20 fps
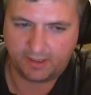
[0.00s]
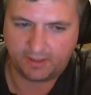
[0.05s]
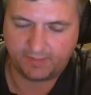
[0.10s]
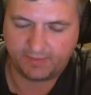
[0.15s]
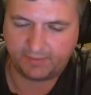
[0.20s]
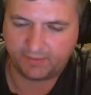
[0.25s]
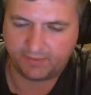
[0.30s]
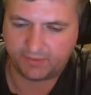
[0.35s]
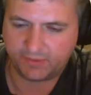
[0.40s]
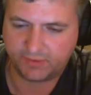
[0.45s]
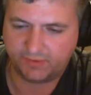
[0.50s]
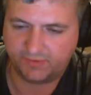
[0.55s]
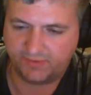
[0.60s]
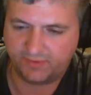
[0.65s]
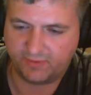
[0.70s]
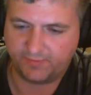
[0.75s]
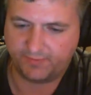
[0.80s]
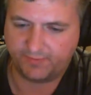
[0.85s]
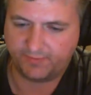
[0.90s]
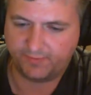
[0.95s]
people do
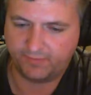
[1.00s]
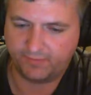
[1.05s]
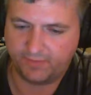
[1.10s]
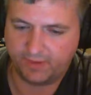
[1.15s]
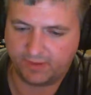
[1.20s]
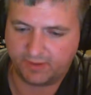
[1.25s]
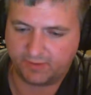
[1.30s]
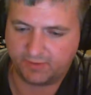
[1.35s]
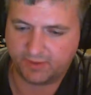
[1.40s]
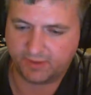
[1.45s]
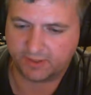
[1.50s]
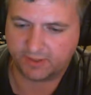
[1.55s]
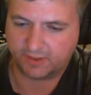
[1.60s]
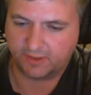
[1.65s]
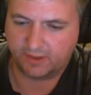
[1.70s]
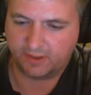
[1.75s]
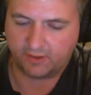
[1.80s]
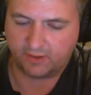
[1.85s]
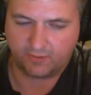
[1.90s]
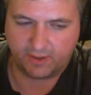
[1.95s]
feel that there is a
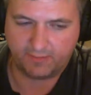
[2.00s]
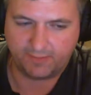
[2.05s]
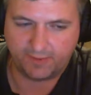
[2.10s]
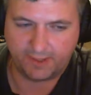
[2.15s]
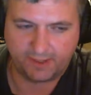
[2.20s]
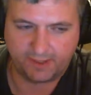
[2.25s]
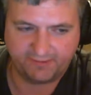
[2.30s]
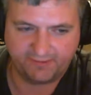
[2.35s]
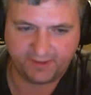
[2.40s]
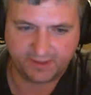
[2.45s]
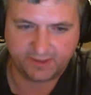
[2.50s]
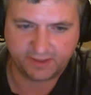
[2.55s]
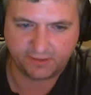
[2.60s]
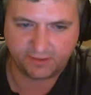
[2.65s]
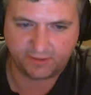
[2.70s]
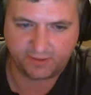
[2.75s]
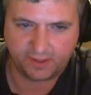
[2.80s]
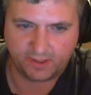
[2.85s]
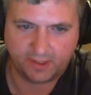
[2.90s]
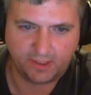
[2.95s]
great benefit
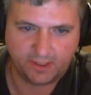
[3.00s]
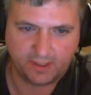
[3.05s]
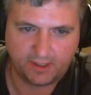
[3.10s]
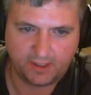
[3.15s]
to it.